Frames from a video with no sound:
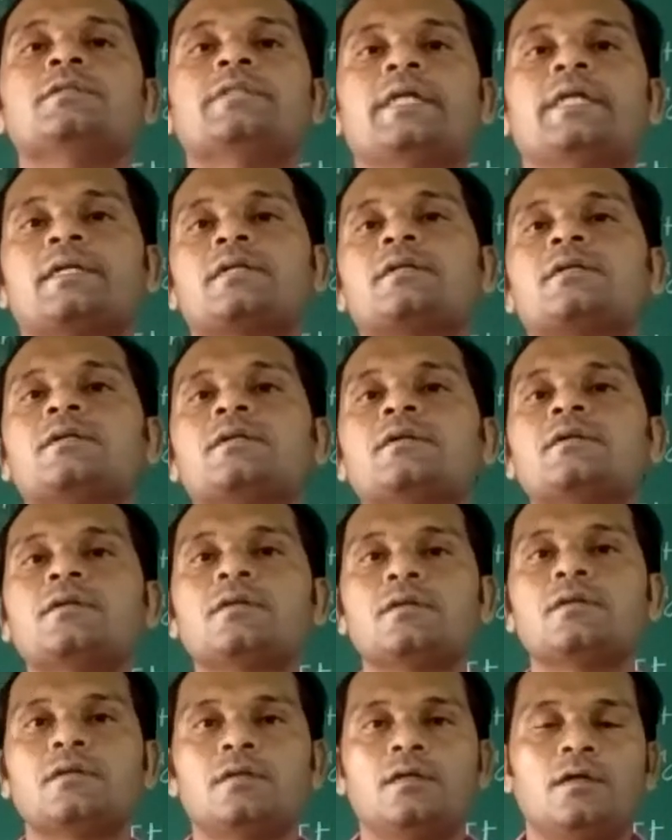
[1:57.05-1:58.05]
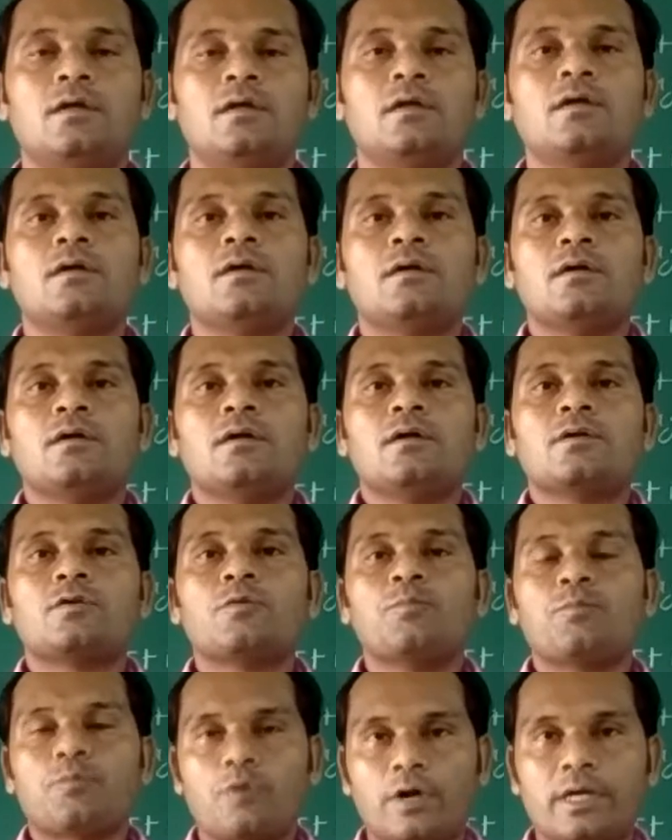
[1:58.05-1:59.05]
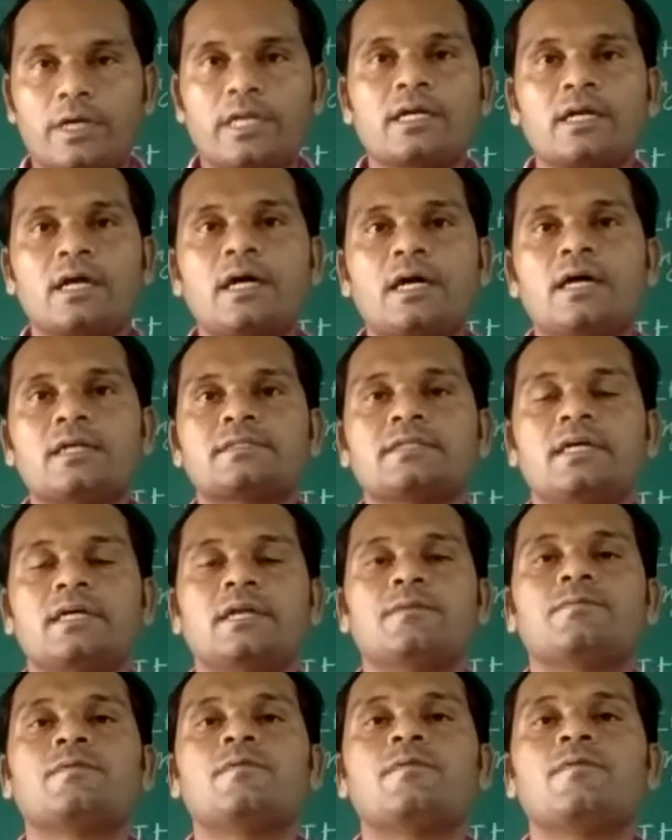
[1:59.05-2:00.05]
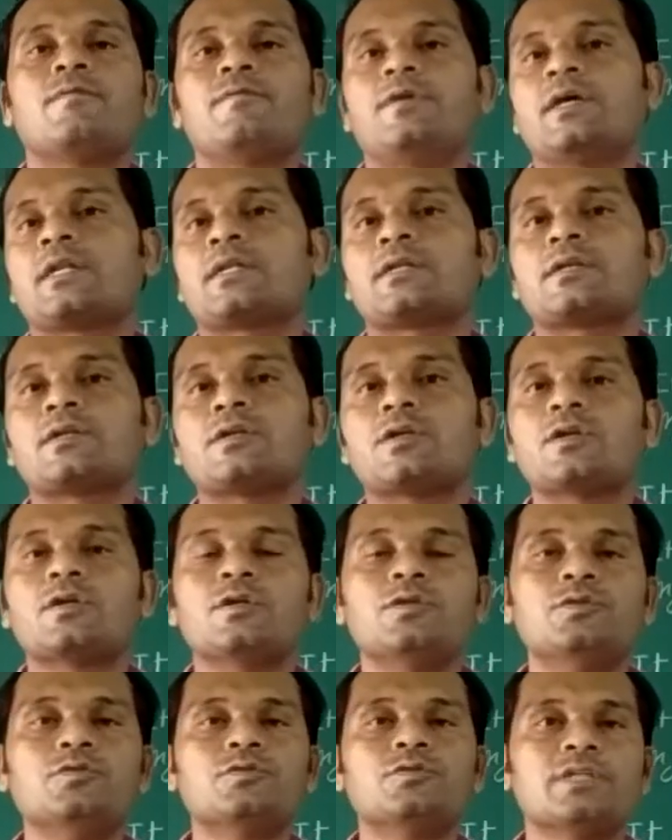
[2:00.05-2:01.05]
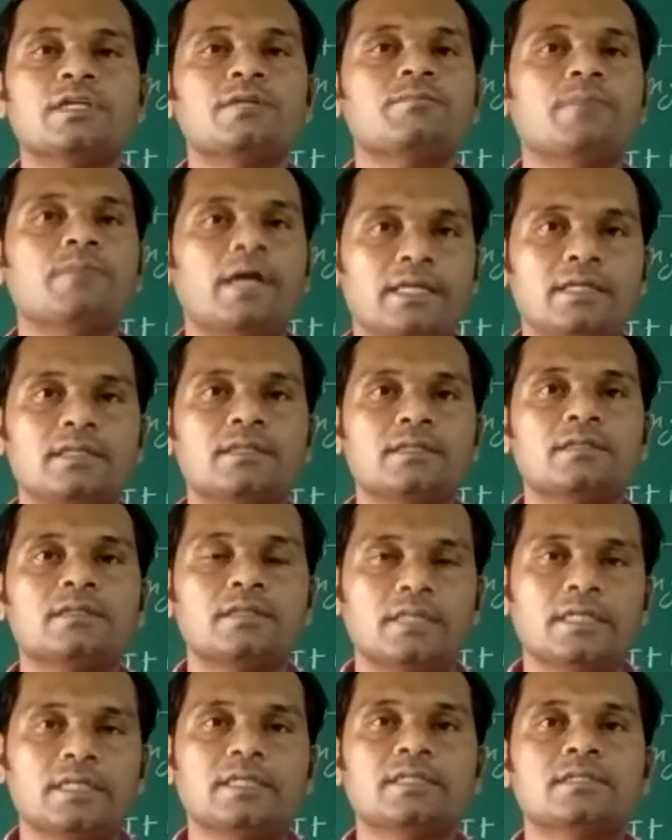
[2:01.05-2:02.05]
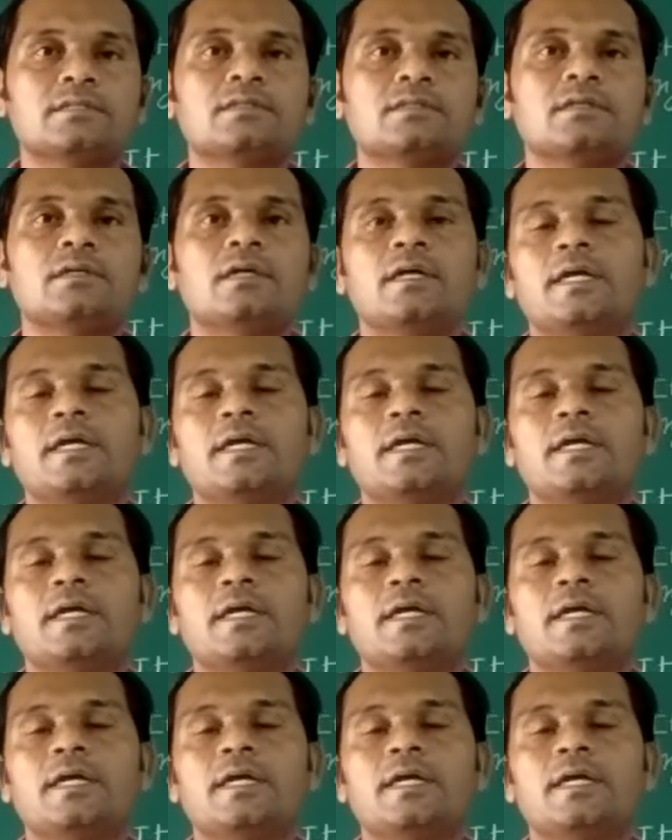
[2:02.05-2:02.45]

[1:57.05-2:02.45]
That to protect ourselves we are using many things.